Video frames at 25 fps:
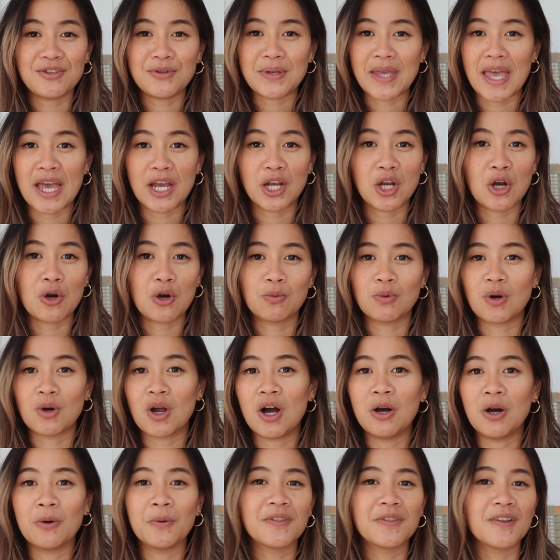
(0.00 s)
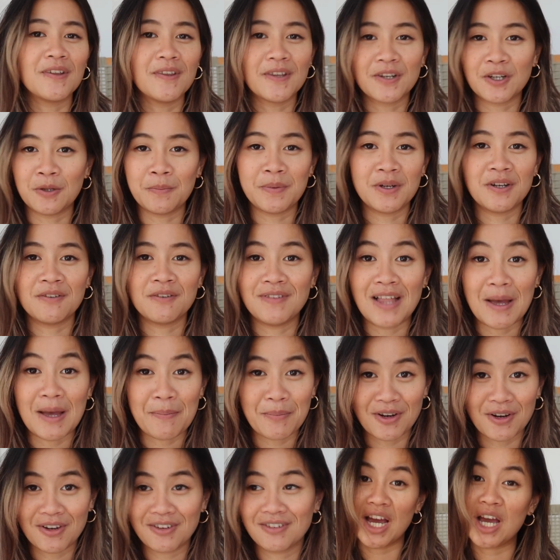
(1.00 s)
you can't go wrong with a little bit of
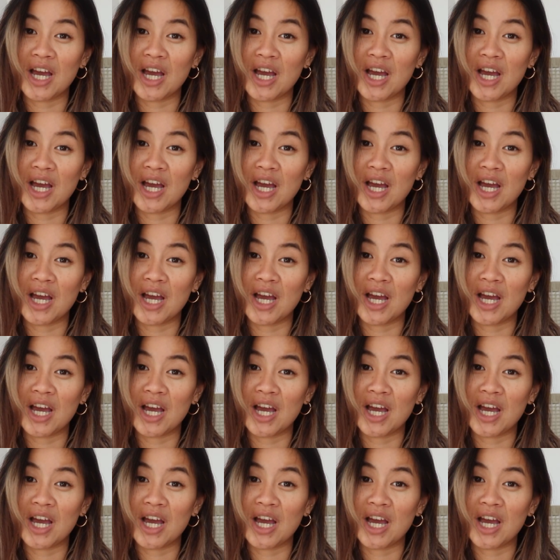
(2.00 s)
leopard.